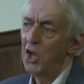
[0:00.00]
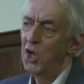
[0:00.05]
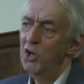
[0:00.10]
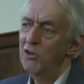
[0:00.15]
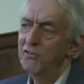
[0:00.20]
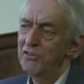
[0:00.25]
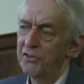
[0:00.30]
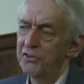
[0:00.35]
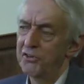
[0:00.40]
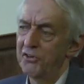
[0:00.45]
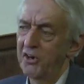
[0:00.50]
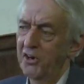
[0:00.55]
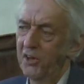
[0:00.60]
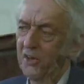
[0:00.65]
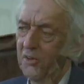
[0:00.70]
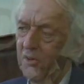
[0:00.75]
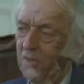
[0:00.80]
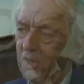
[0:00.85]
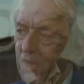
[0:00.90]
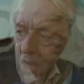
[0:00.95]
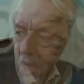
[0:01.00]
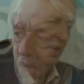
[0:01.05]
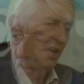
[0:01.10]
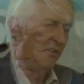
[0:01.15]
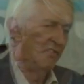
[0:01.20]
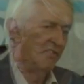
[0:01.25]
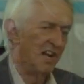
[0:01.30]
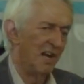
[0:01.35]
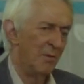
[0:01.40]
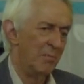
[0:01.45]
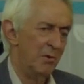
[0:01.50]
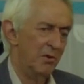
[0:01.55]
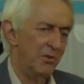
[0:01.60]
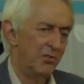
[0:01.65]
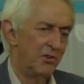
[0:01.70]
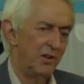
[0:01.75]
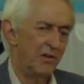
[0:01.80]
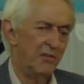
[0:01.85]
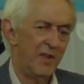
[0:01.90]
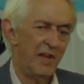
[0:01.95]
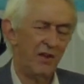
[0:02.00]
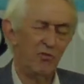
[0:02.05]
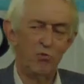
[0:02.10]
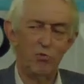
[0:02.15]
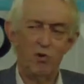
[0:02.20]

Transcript: overthrow of governments and their